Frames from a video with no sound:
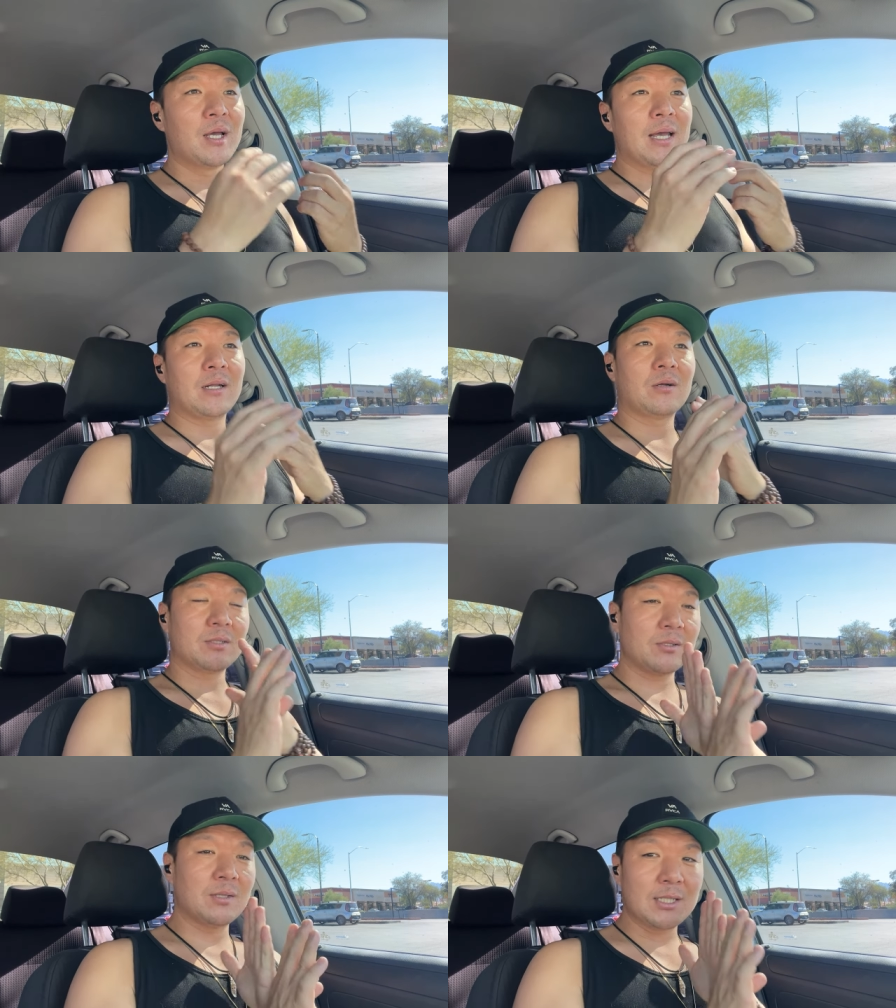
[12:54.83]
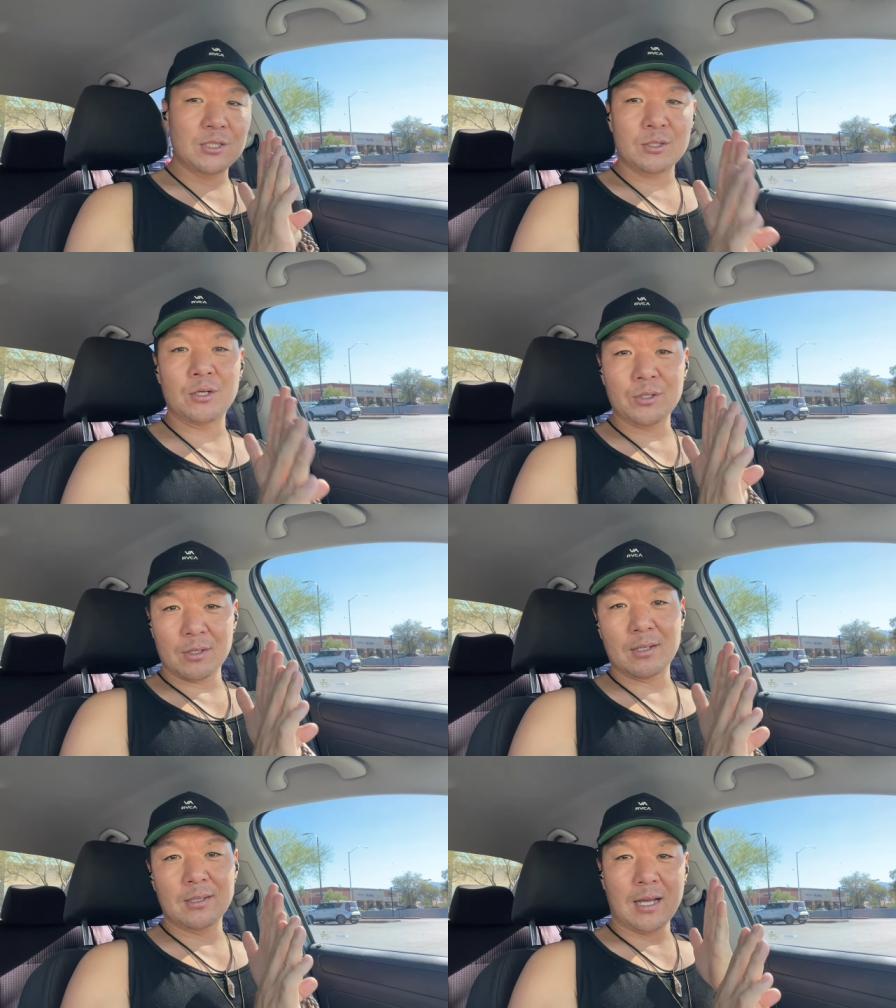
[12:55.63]
and it also lets you know you're
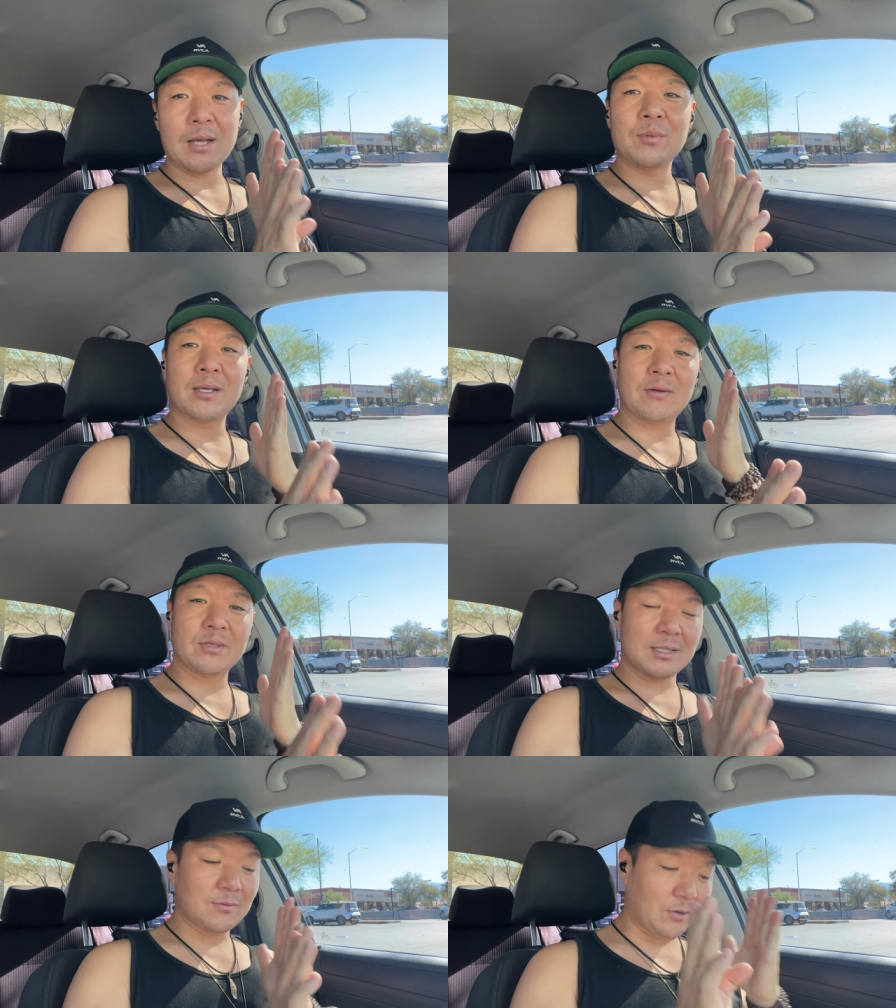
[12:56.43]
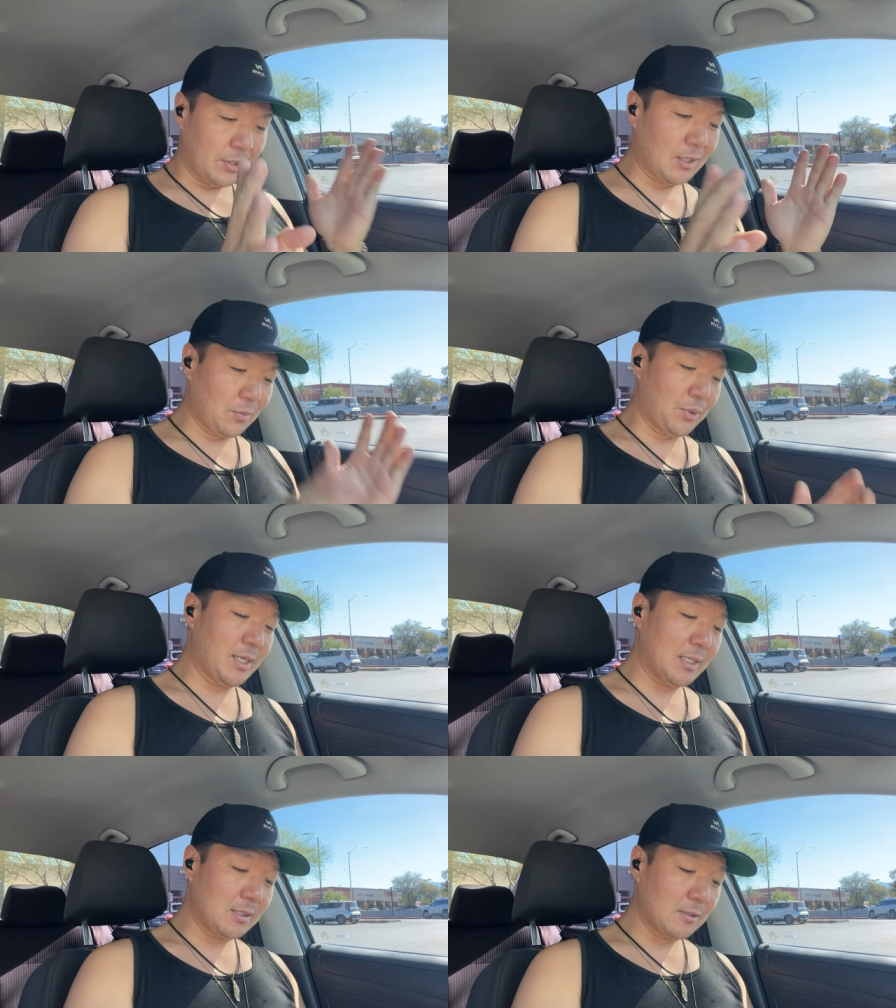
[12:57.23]
in alignment everything's falling into
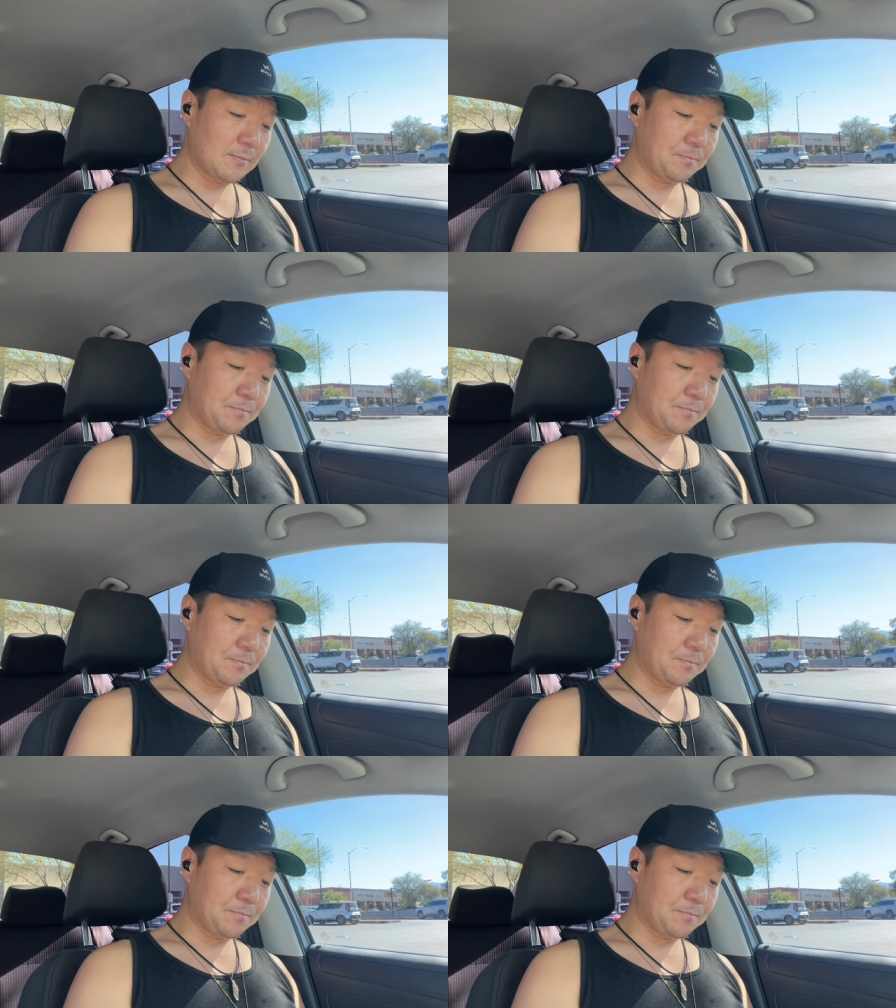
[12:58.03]
place